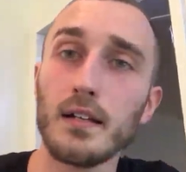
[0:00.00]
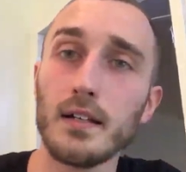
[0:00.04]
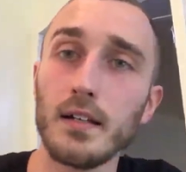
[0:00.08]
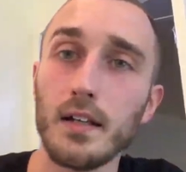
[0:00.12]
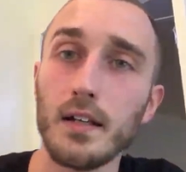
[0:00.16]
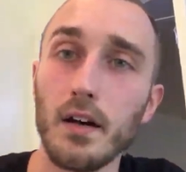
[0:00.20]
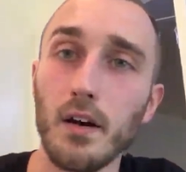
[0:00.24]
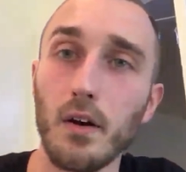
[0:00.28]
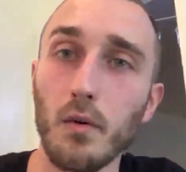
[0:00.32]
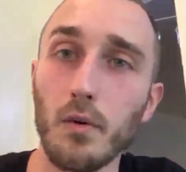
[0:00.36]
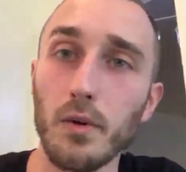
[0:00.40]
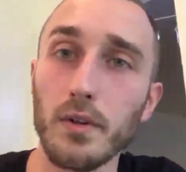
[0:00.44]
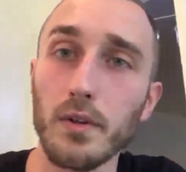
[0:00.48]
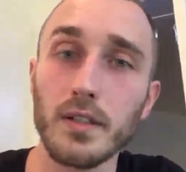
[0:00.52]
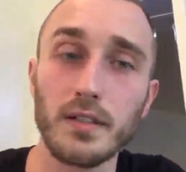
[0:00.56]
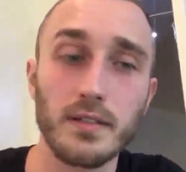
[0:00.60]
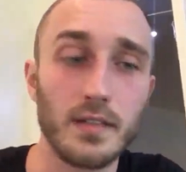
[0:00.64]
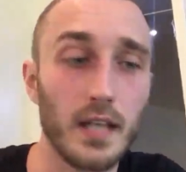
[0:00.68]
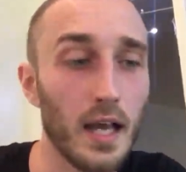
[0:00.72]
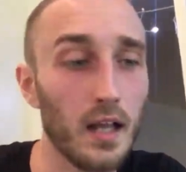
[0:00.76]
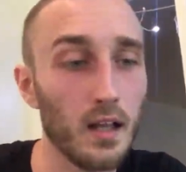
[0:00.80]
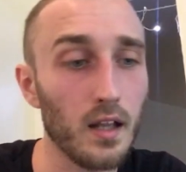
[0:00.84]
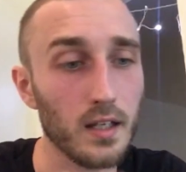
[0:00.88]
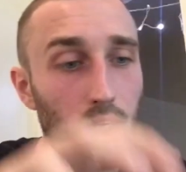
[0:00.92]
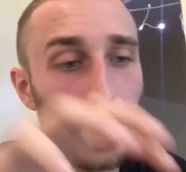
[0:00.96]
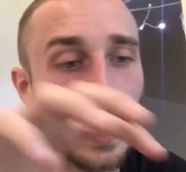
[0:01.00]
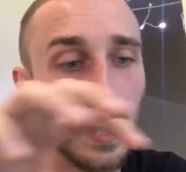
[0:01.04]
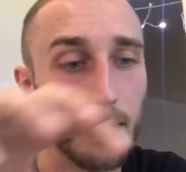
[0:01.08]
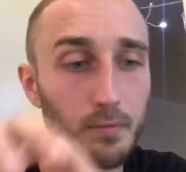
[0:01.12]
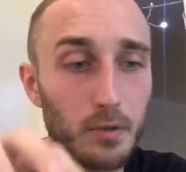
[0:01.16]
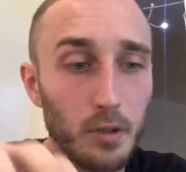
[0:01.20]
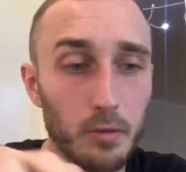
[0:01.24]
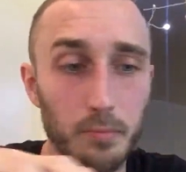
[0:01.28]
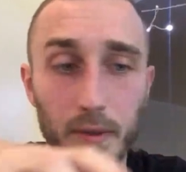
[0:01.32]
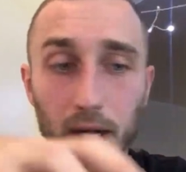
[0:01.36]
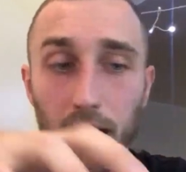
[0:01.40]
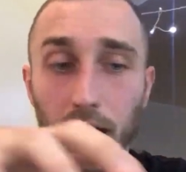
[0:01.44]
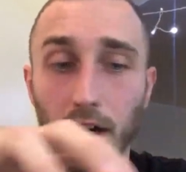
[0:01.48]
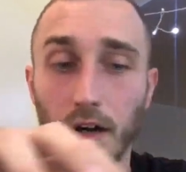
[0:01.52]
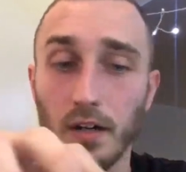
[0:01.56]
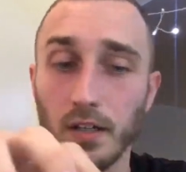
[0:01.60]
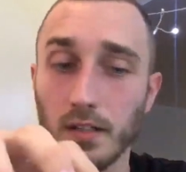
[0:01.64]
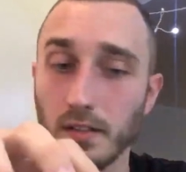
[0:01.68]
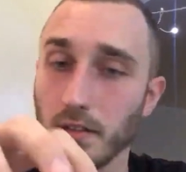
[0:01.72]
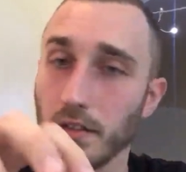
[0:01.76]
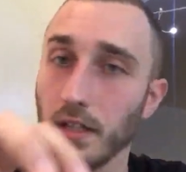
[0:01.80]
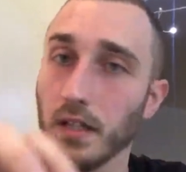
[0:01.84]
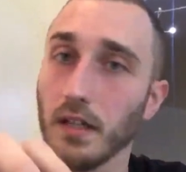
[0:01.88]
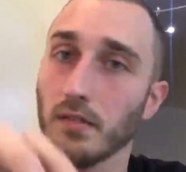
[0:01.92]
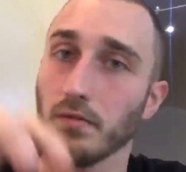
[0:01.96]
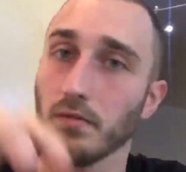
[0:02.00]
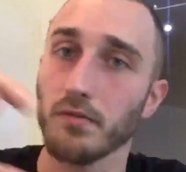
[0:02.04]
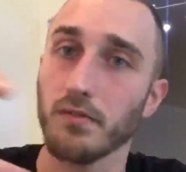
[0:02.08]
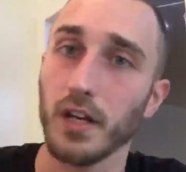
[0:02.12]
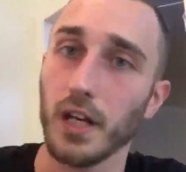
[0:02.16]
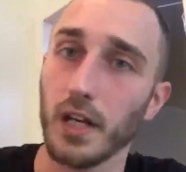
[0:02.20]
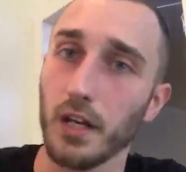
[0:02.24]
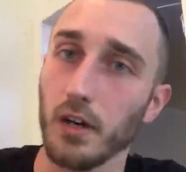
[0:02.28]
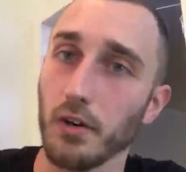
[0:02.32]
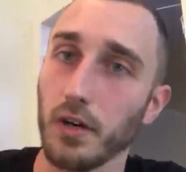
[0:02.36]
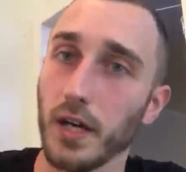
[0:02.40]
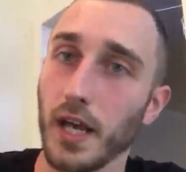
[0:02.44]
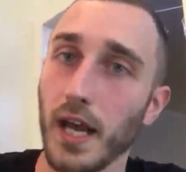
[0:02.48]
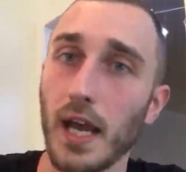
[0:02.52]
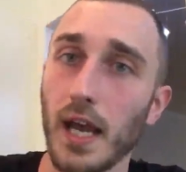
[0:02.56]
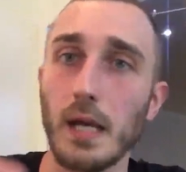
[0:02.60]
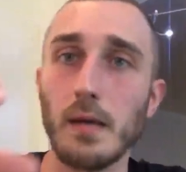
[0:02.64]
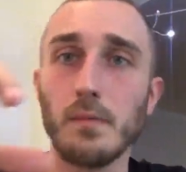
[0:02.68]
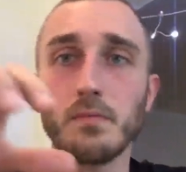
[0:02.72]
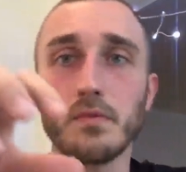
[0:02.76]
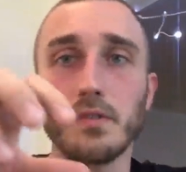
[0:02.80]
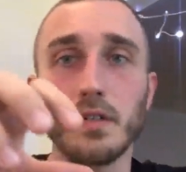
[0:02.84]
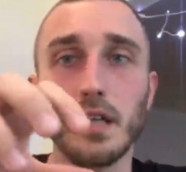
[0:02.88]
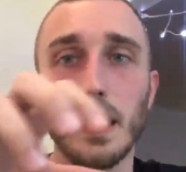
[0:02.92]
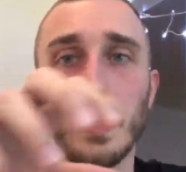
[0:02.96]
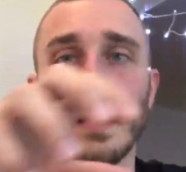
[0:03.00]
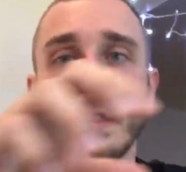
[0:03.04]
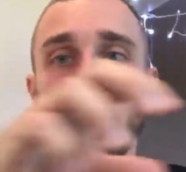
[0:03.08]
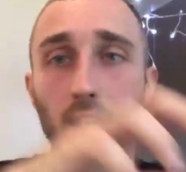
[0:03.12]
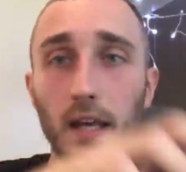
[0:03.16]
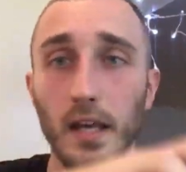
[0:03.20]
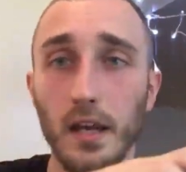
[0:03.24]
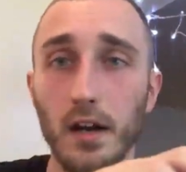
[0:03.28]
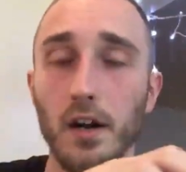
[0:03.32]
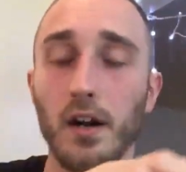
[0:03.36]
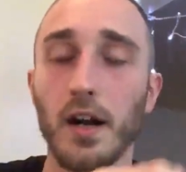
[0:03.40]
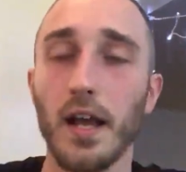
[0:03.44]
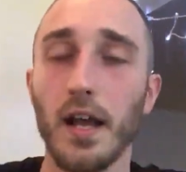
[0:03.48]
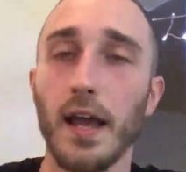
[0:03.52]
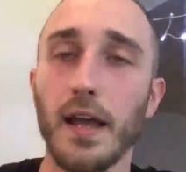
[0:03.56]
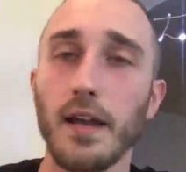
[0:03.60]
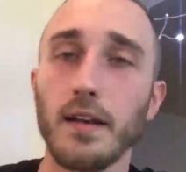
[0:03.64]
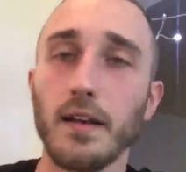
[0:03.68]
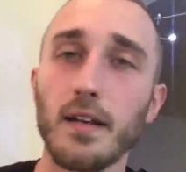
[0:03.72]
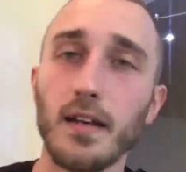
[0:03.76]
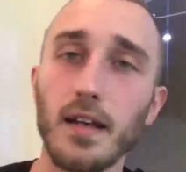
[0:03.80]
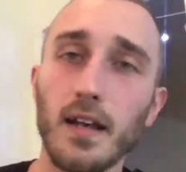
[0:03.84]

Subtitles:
you know, with these helicopter parents and video games and the internet,